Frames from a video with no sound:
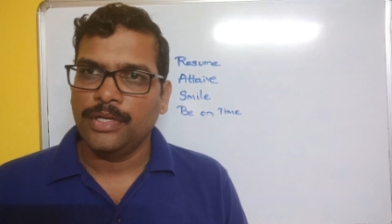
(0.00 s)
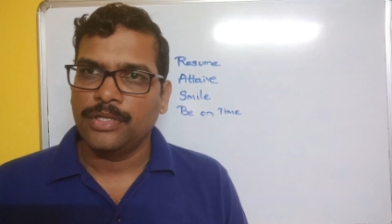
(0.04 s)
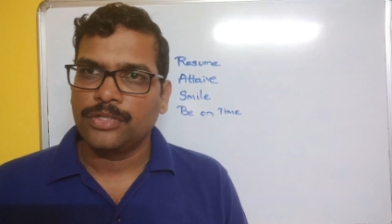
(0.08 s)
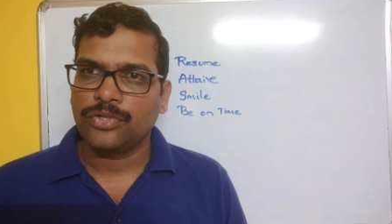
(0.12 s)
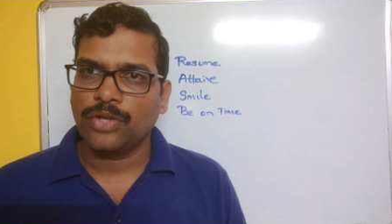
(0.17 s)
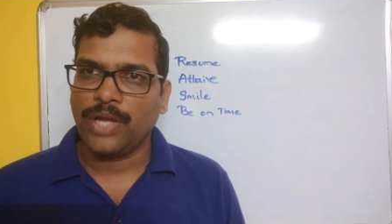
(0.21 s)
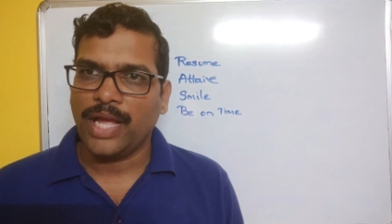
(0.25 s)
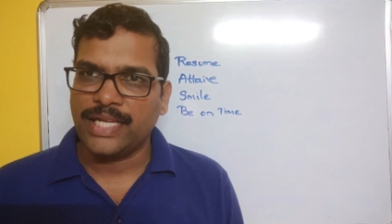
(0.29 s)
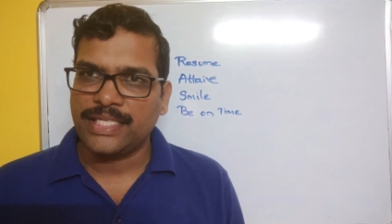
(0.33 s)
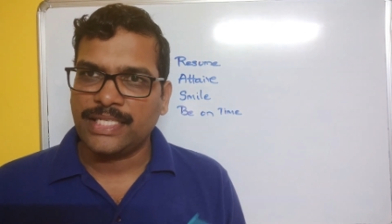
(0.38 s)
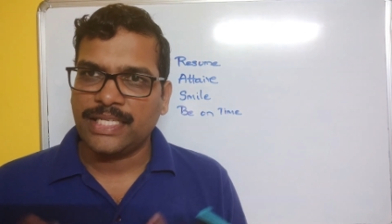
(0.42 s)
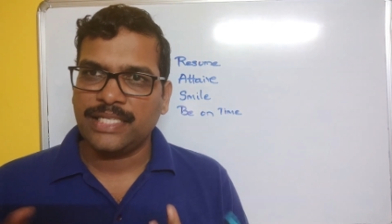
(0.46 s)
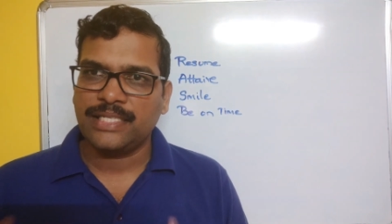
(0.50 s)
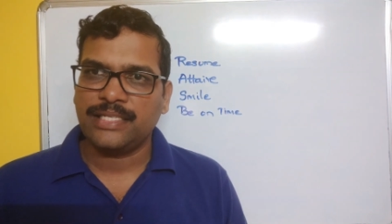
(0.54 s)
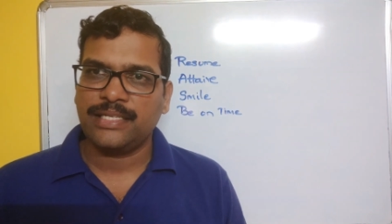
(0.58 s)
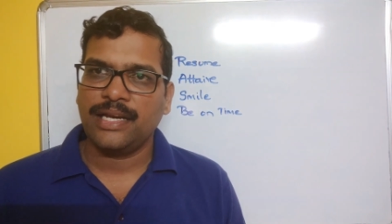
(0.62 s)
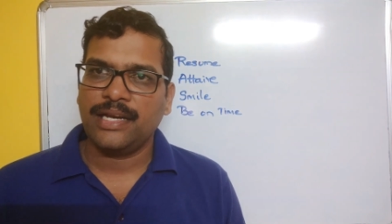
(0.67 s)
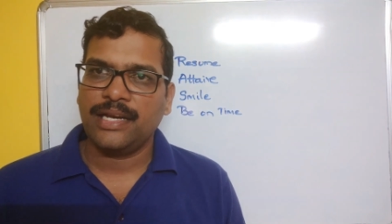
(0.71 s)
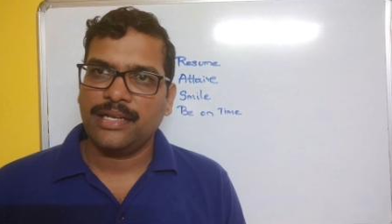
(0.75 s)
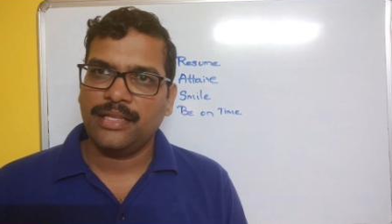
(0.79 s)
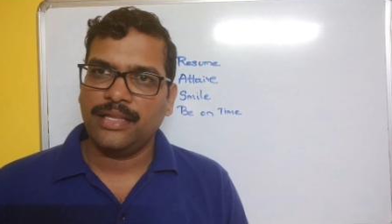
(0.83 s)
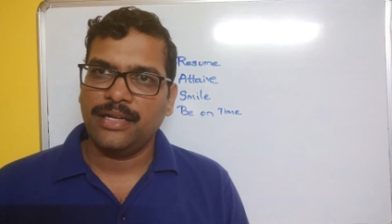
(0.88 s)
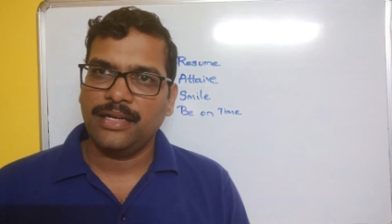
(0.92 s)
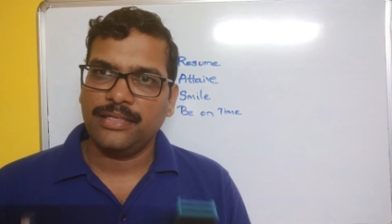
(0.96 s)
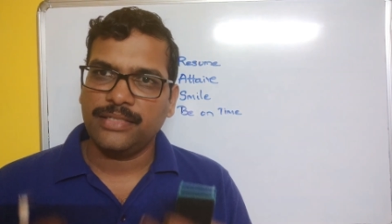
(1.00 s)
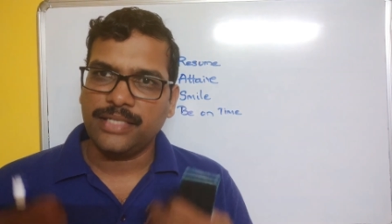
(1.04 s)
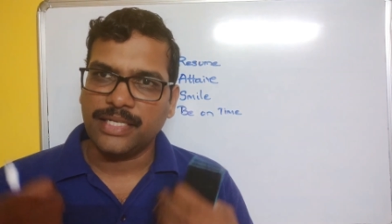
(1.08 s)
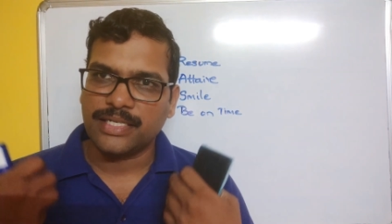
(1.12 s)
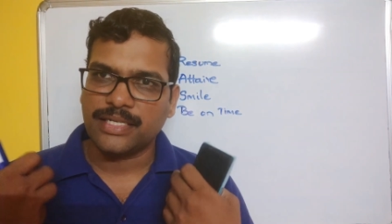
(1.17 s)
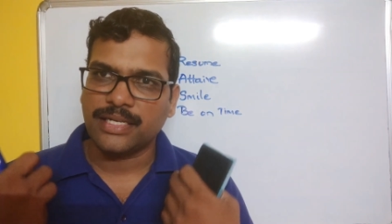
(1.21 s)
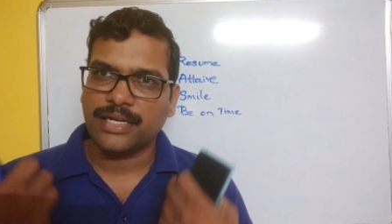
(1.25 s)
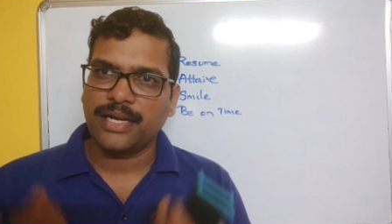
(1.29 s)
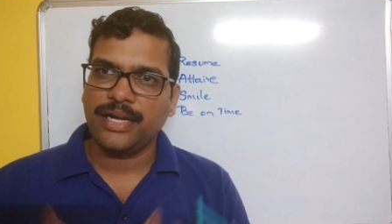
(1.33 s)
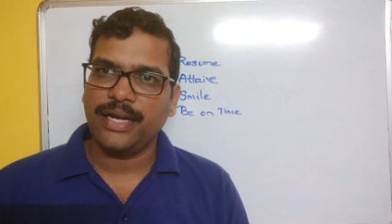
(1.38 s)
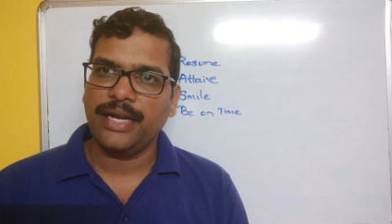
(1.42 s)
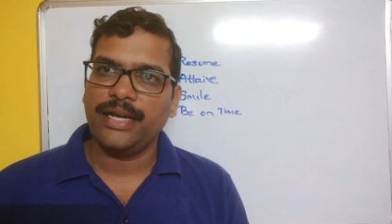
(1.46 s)
so as I said that
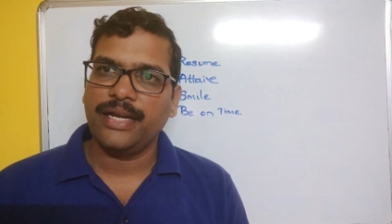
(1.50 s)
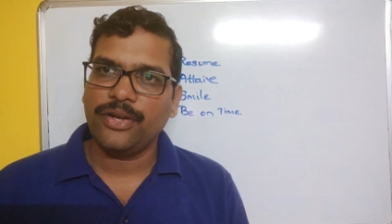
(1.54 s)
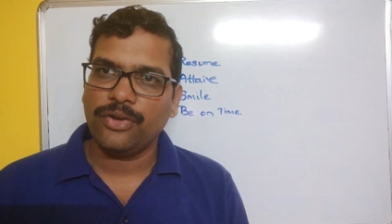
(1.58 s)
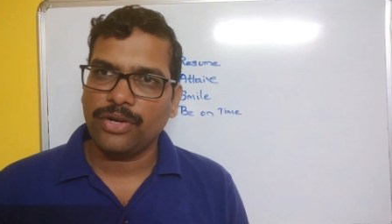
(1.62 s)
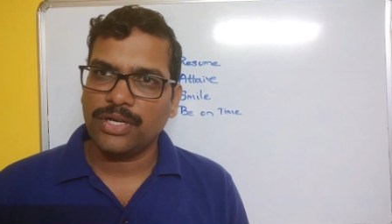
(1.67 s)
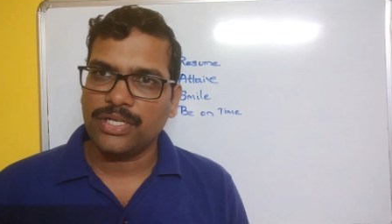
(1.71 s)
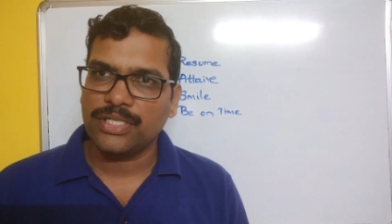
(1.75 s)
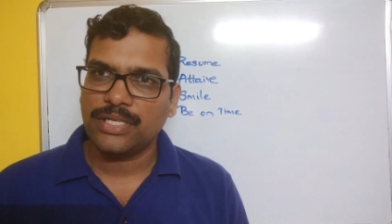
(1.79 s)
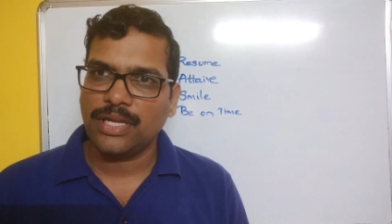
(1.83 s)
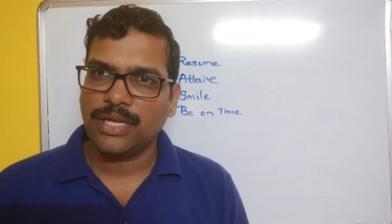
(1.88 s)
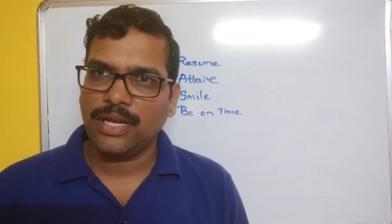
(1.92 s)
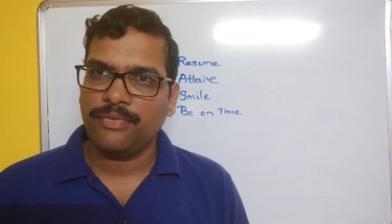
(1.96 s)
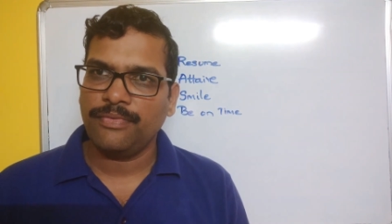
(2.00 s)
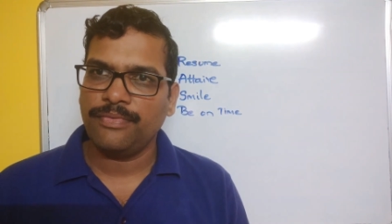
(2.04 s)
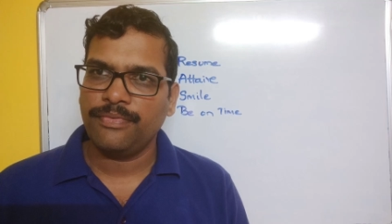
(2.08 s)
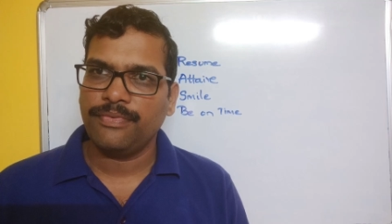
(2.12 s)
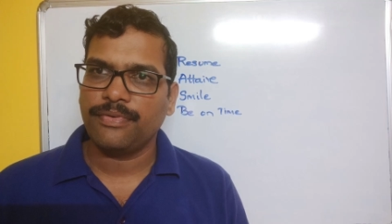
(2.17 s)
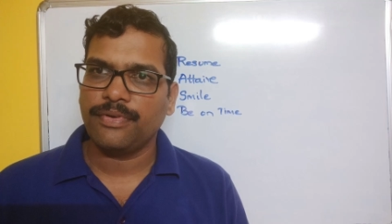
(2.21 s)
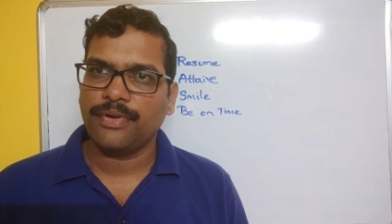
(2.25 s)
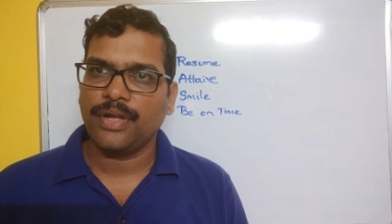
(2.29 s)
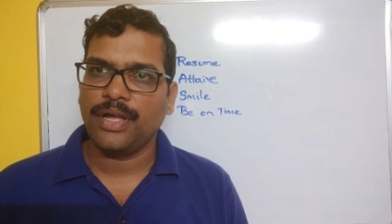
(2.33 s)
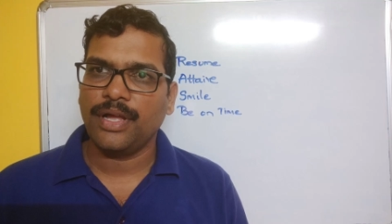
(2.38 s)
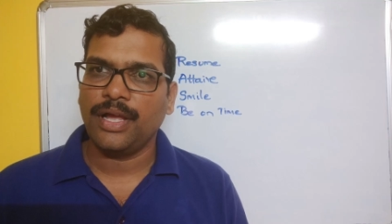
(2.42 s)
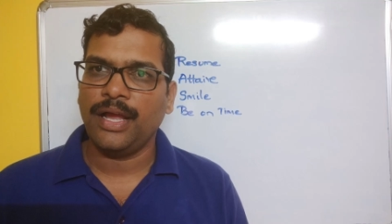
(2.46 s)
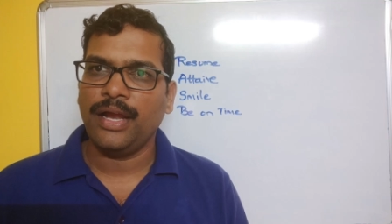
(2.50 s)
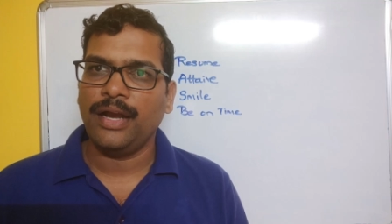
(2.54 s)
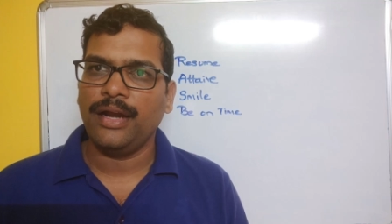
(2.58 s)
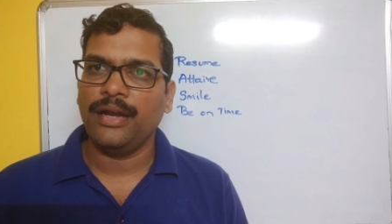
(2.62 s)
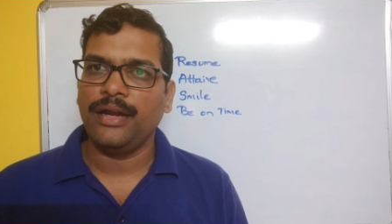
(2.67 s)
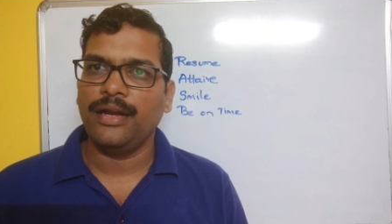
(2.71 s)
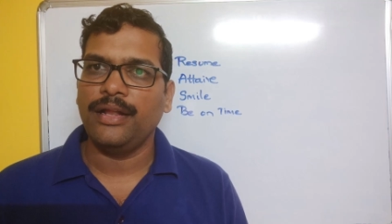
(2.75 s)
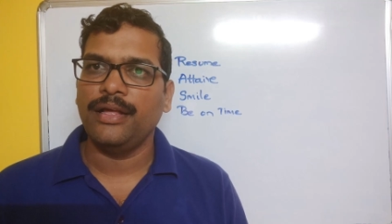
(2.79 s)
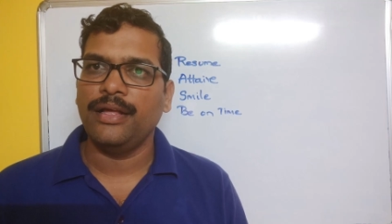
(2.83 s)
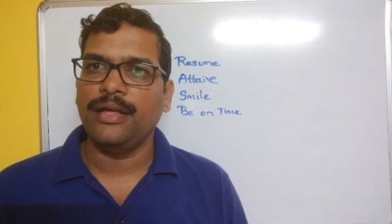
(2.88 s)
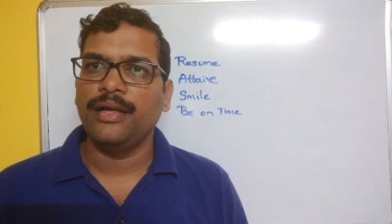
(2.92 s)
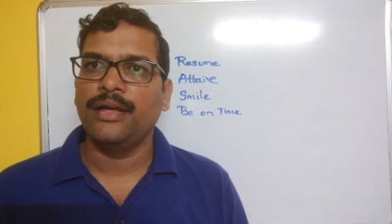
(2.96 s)
just greet yourself
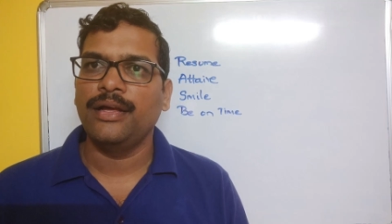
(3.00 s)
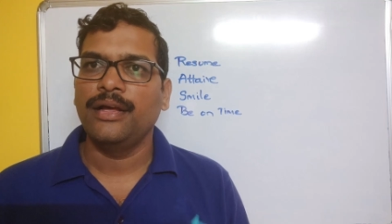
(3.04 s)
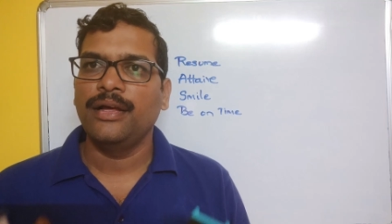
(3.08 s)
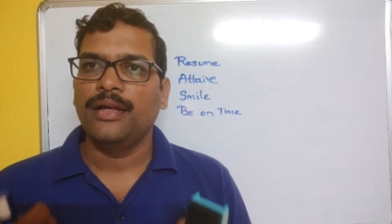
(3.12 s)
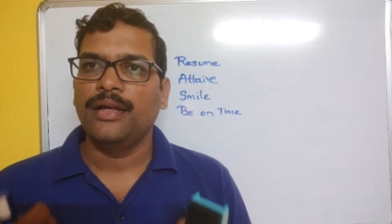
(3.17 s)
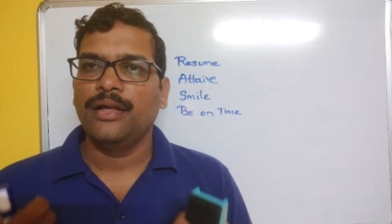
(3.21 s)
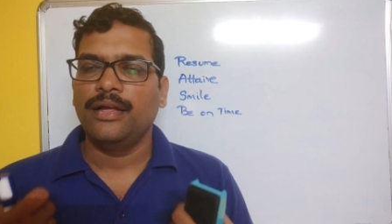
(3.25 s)
and